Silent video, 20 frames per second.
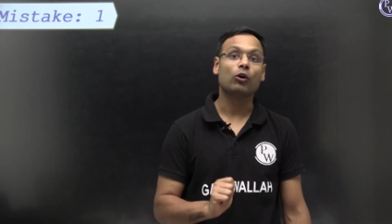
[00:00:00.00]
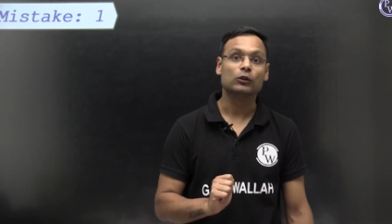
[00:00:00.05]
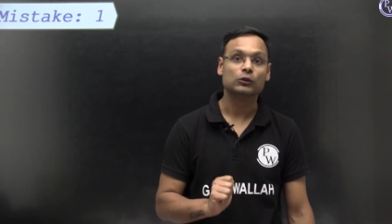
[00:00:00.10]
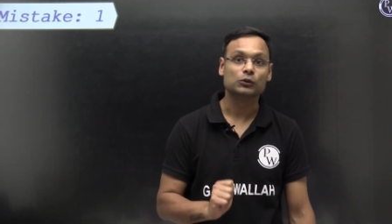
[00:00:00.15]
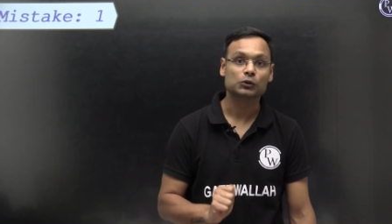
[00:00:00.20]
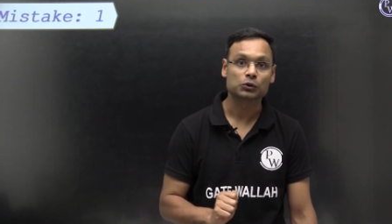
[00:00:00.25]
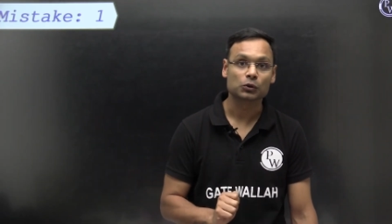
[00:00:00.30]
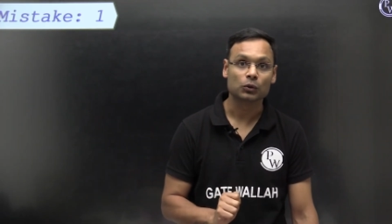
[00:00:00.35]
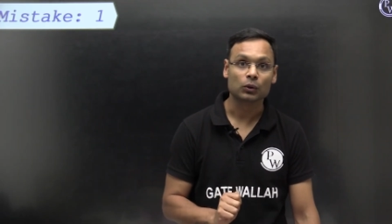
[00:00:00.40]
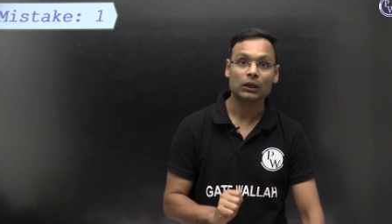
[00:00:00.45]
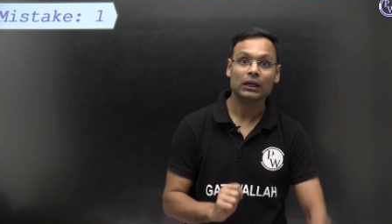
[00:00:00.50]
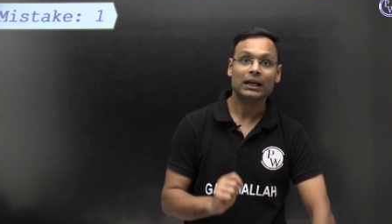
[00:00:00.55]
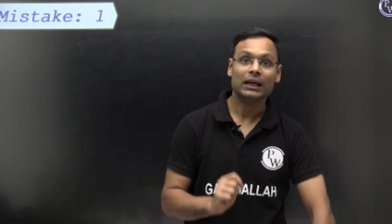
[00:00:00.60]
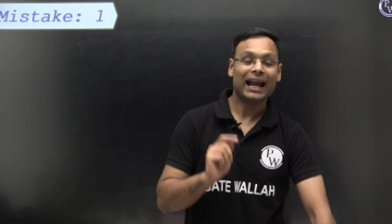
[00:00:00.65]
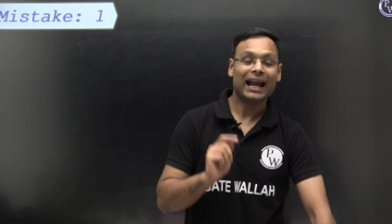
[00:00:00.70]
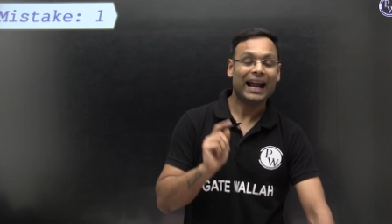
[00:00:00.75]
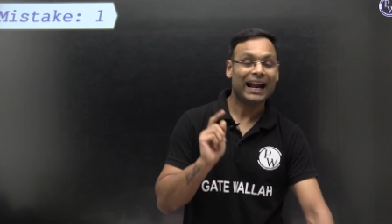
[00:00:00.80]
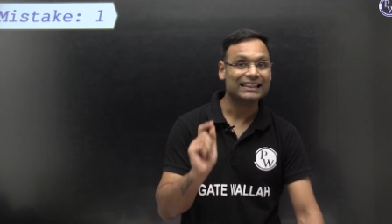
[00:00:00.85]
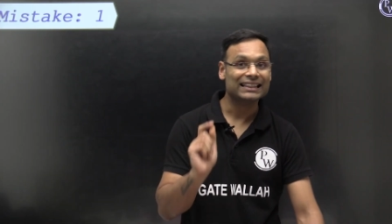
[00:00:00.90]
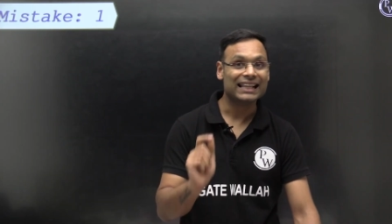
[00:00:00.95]
also
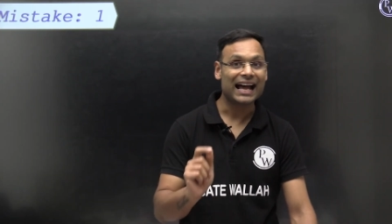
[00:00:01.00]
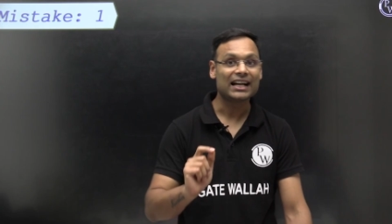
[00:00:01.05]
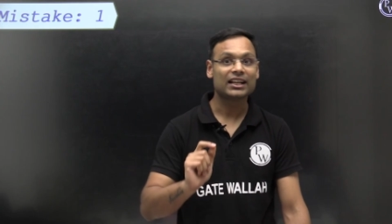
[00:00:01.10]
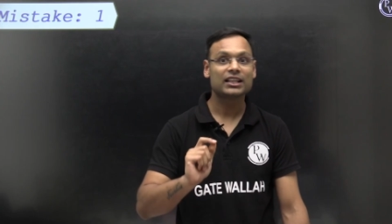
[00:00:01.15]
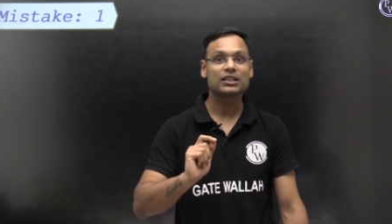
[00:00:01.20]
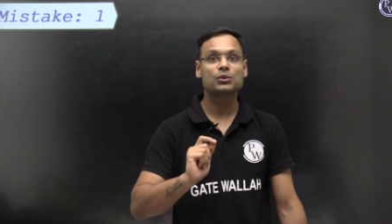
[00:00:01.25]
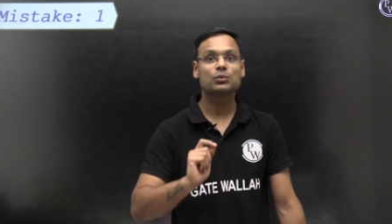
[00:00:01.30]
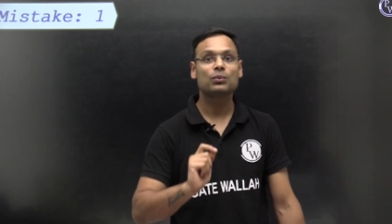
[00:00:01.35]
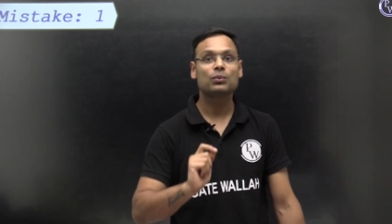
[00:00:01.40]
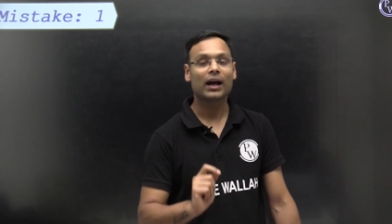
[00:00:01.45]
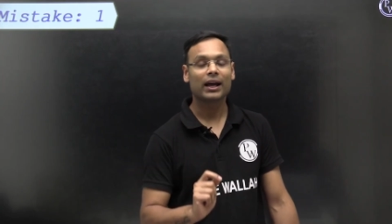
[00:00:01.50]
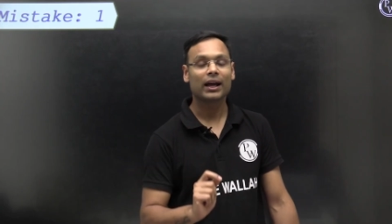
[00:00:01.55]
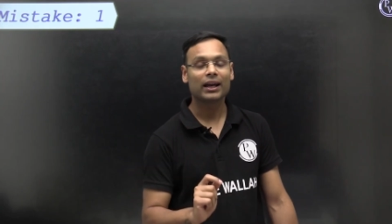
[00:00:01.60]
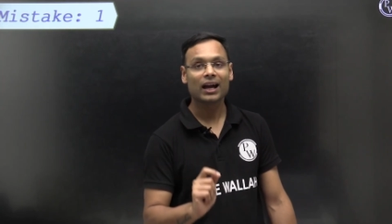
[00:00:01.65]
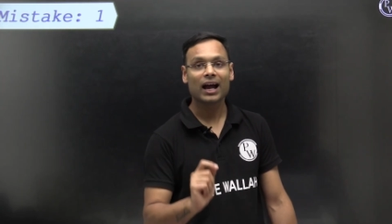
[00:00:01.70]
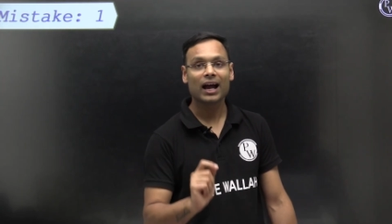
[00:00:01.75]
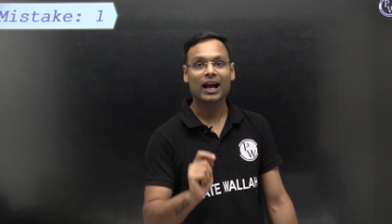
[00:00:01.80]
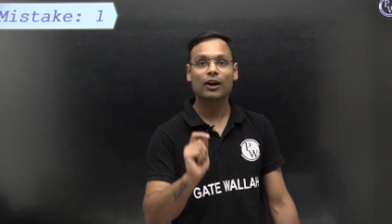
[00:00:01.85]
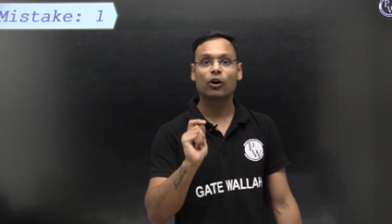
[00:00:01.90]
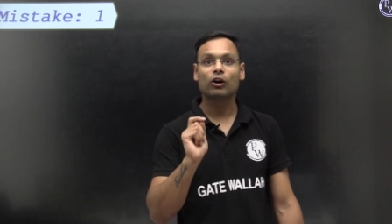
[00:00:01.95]
and that is why
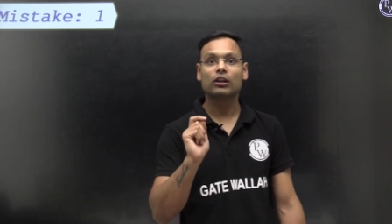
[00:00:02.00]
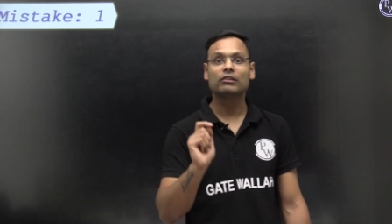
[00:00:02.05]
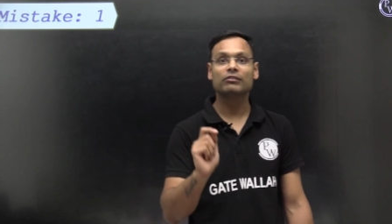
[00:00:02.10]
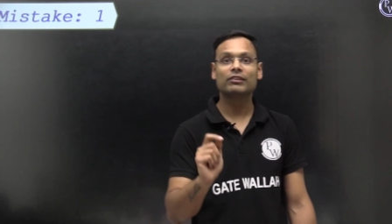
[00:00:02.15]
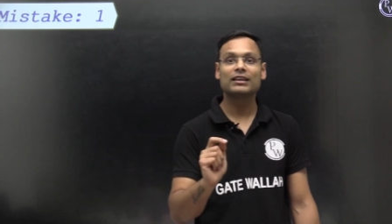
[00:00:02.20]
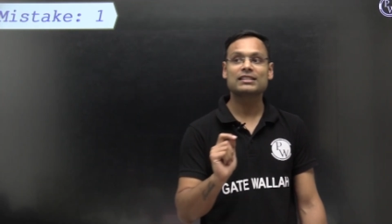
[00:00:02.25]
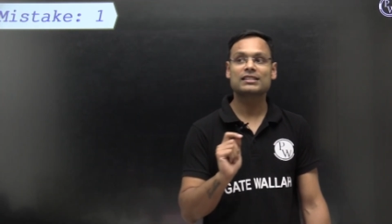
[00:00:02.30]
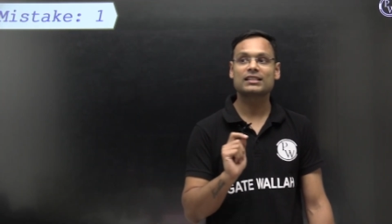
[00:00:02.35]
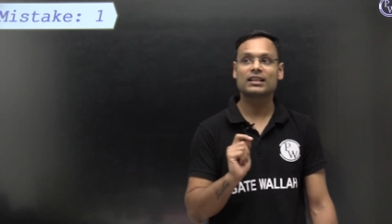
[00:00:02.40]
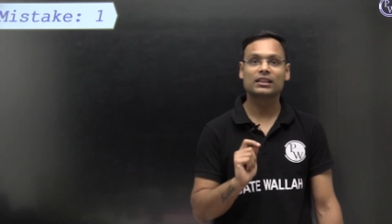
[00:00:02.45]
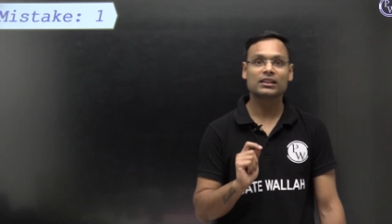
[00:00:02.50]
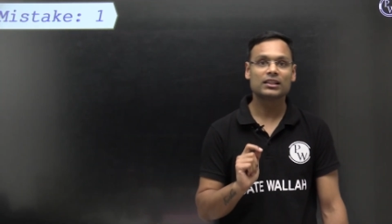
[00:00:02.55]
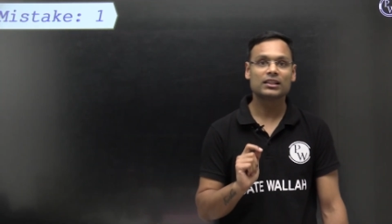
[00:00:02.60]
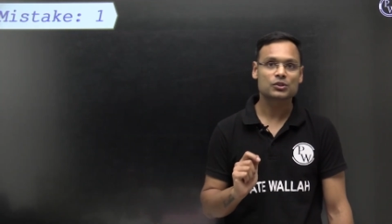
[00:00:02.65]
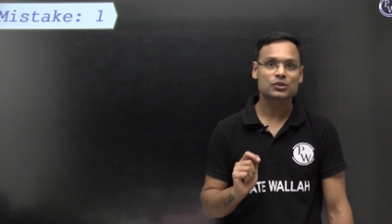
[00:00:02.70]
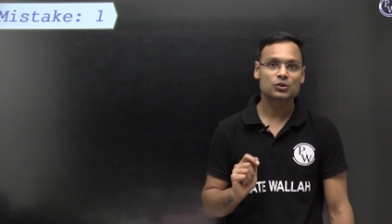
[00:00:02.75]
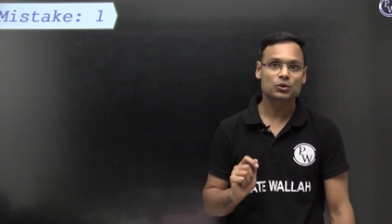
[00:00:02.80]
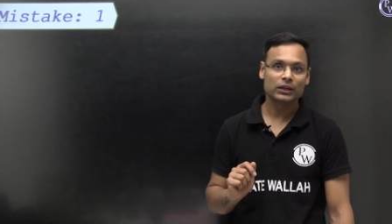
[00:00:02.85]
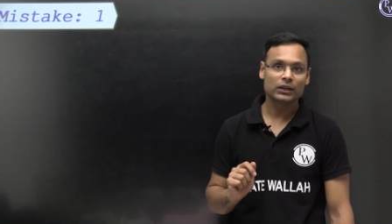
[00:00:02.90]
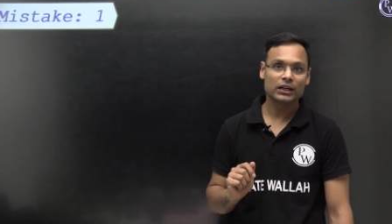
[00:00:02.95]
i always tell the
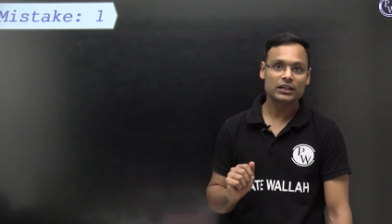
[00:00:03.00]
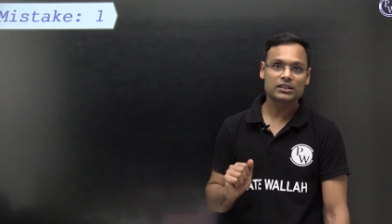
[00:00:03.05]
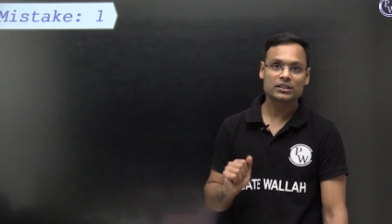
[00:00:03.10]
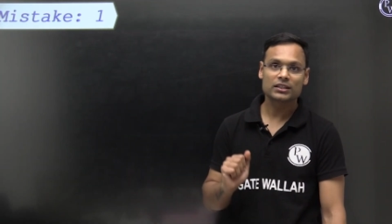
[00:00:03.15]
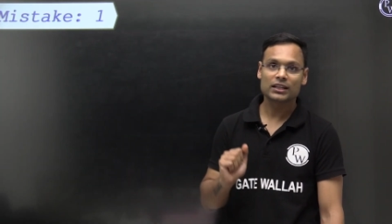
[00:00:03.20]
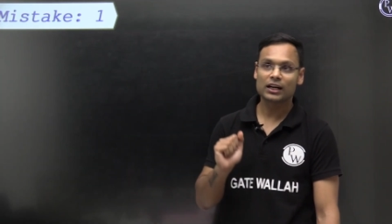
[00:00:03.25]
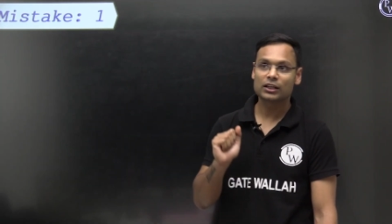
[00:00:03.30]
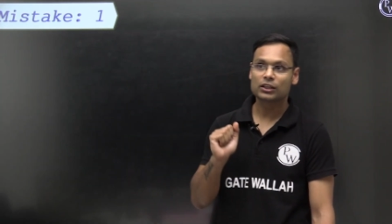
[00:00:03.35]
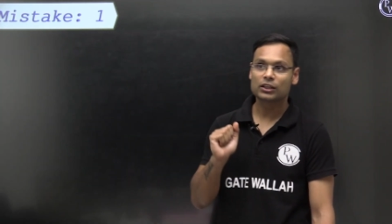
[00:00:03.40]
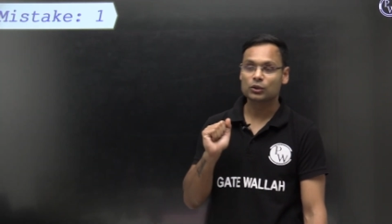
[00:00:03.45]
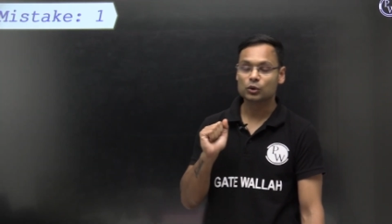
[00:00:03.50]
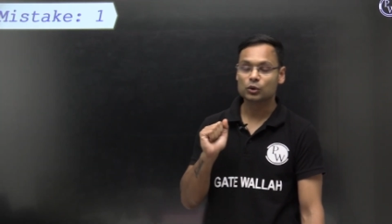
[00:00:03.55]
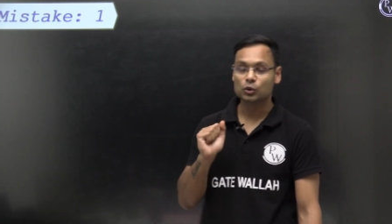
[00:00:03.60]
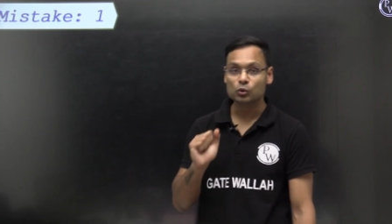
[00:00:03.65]
students that